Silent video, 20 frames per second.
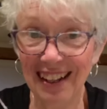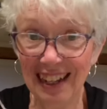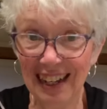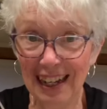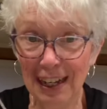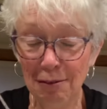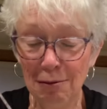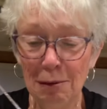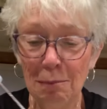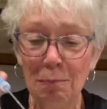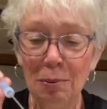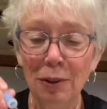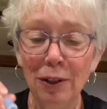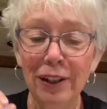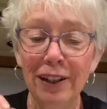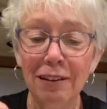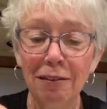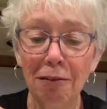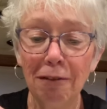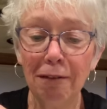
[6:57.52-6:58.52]
I will put
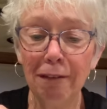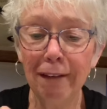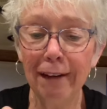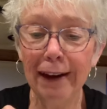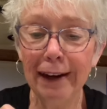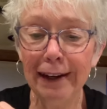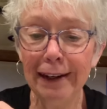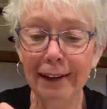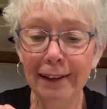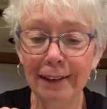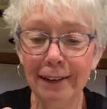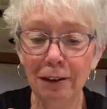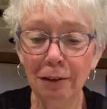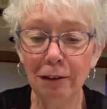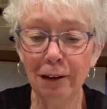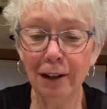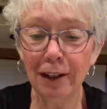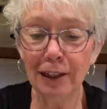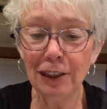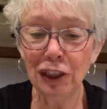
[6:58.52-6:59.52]
it right in the
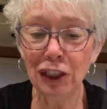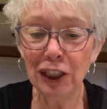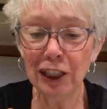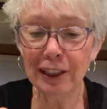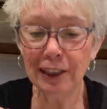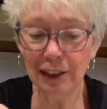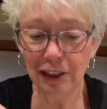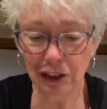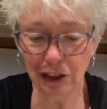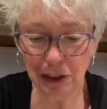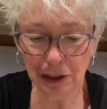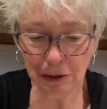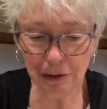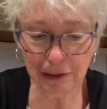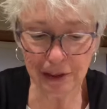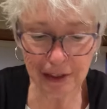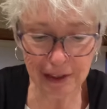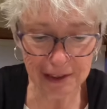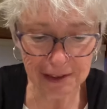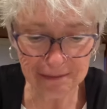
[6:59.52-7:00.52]
raw chicken
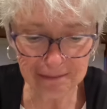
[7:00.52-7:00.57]
juice,